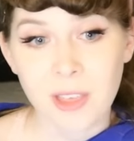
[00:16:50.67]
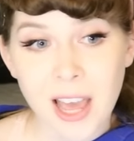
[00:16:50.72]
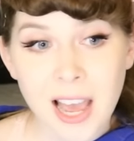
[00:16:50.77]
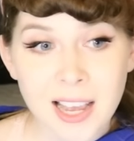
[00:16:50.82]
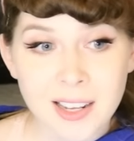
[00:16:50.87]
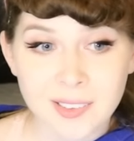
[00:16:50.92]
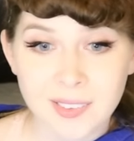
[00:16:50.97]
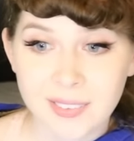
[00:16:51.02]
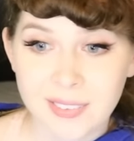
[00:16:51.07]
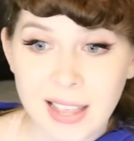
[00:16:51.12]

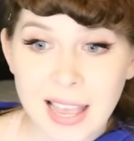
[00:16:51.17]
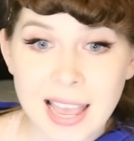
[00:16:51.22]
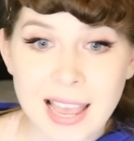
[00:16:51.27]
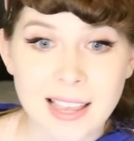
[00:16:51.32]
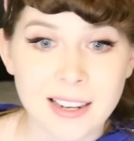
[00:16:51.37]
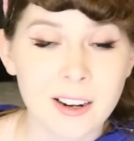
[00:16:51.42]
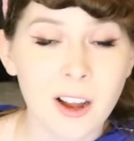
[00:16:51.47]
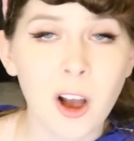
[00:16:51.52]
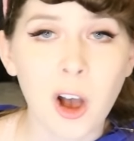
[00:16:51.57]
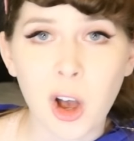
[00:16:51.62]
That
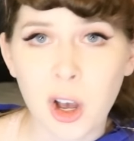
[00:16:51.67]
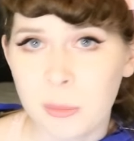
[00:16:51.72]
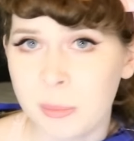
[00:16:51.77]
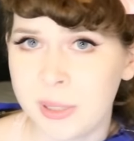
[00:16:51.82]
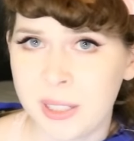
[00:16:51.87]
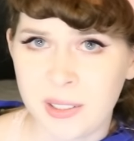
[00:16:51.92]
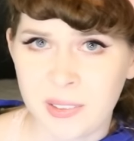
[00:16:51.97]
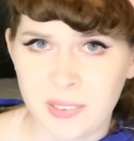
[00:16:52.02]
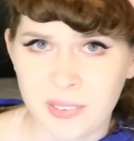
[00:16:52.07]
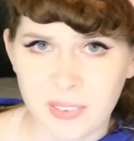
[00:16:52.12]
said,
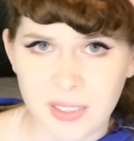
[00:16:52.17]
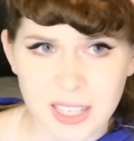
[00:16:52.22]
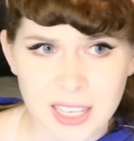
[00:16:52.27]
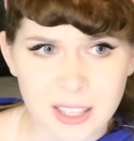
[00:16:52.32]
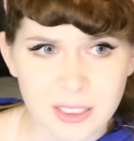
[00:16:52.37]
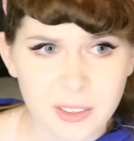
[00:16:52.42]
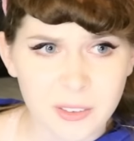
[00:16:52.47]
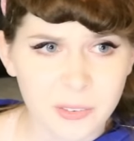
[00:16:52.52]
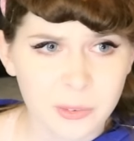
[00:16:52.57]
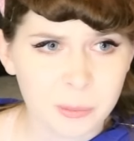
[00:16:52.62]

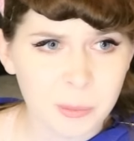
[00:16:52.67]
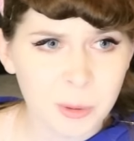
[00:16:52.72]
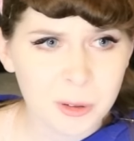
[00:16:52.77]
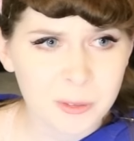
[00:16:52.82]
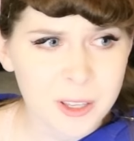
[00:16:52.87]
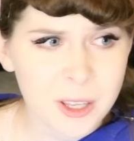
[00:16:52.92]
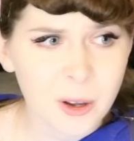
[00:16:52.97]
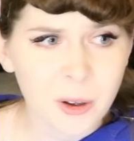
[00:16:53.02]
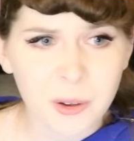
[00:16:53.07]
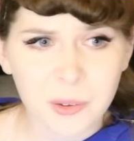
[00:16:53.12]
ominously, this
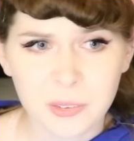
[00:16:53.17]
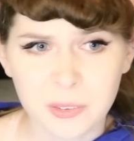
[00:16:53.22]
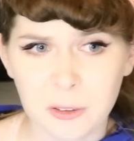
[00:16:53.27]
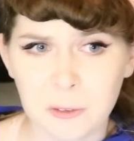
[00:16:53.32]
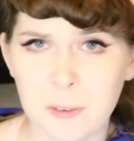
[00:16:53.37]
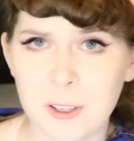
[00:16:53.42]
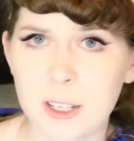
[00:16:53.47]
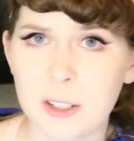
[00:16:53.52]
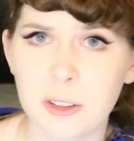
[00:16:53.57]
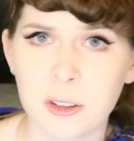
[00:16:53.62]
movie
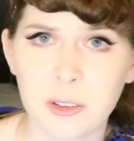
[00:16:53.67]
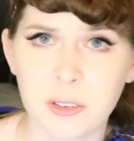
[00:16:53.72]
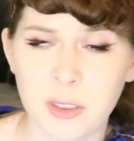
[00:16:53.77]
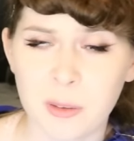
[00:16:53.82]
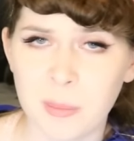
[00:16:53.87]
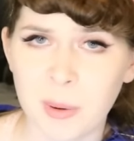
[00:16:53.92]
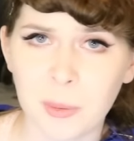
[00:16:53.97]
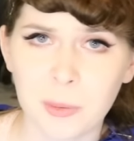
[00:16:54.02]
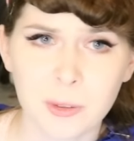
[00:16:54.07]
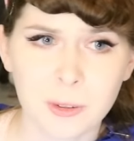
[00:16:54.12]
also features
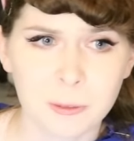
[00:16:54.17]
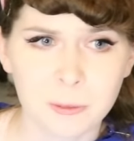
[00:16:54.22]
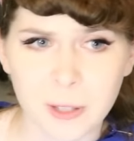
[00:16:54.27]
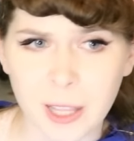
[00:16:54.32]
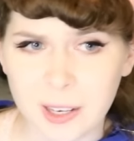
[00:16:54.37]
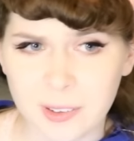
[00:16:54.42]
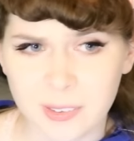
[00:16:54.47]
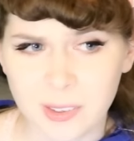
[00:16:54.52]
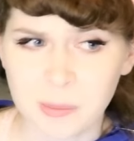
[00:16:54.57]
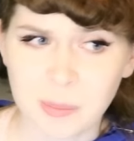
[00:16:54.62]
the most
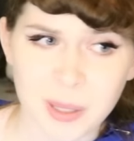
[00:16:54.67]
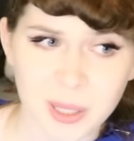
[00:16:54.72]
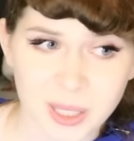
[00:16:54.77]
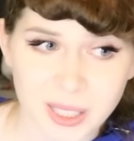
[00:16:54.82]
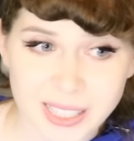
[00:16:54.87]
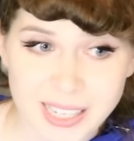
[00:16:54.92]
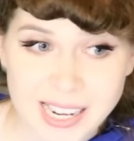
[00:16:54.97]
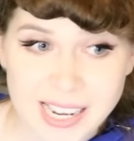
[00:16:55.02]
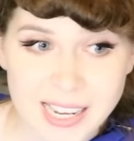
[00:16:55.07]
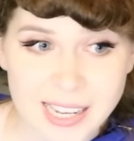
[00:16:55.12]

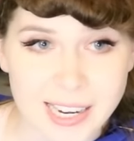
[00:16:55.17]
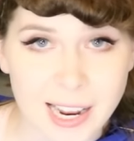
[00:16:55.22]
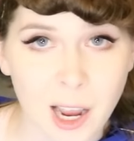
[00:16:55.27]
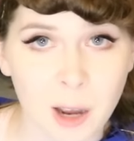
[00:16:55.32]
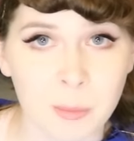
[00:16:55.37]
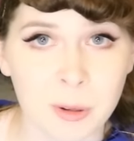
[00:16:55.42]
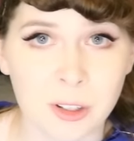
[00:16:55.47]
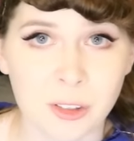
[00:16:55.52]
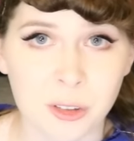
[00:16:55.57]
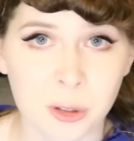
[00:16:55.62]
flexibility in
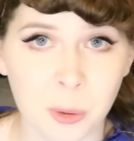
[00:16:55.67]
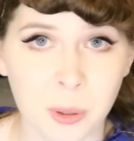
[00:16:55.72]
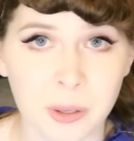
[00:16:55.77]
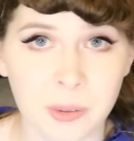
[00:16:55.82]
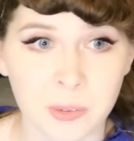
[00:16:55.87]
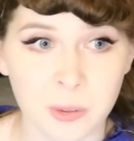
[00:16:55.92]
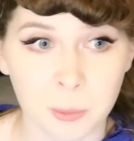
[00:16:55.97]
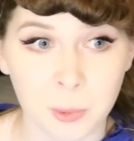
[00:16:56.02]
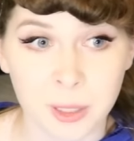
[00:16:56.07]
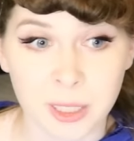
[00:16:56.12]
how much
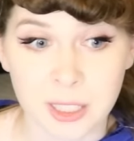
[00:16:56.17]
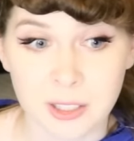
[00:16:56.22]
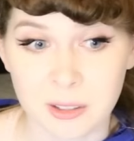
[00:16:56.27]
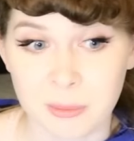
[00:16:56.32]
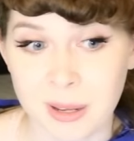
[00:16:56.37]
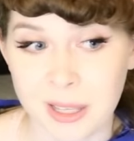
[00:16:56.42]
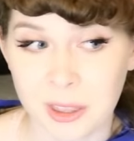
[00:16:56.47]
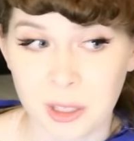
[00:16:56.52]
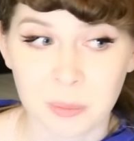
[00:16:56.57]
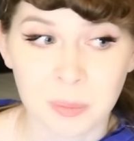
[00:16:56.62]
toys are willing
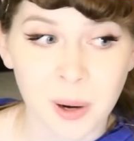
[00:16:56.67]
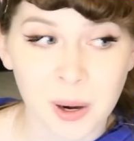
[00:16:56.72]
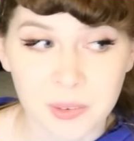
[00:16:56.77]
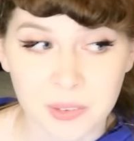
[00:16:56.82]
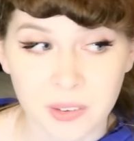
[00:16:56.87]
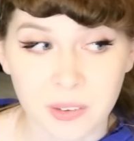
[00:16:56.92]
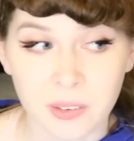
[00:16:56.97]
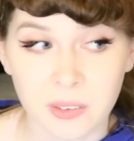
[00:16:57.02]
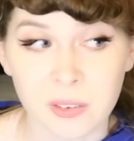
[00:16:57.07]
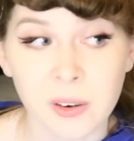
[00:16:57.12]
to make their
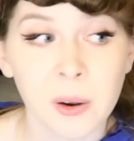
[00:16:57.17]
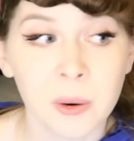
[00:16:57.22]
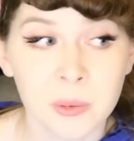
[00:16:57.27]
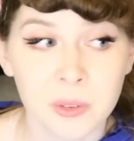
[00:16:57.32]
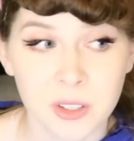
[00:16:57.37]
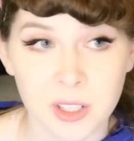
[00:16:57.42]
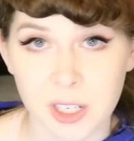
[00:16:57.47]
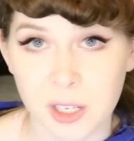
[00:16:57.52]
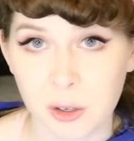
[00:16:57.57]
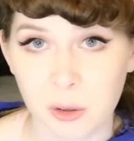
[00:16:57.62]
presence
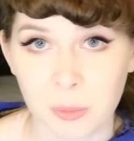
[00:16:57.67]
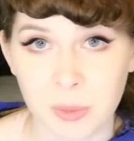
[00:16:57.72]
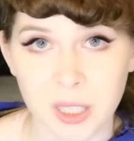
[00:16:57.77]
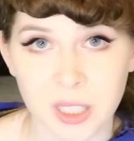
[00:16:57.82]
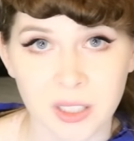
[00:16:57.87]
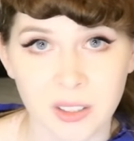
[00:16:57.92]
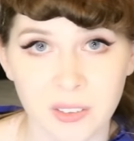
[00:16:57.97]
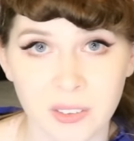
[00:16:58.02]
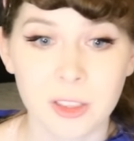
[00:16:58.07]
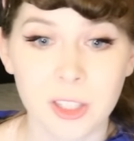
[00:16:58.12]
known to
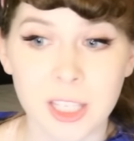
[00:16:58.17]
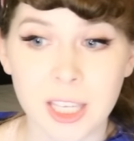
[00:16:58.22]
humans.